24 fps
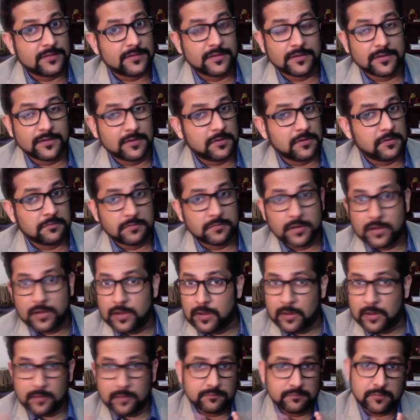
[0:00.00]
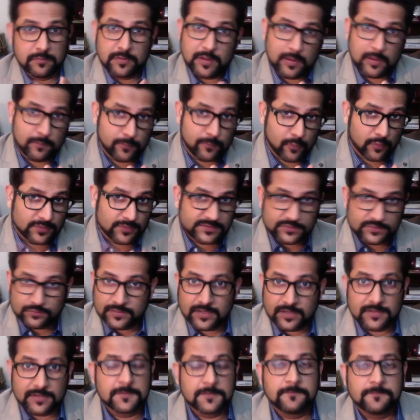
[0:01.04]
think applauds to
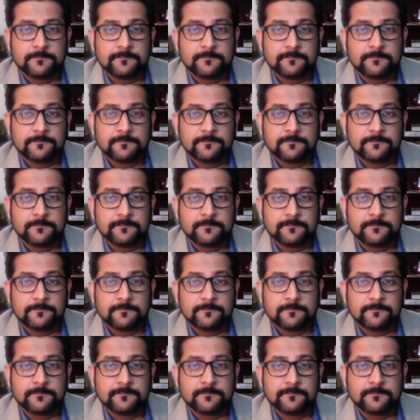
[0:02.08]
that.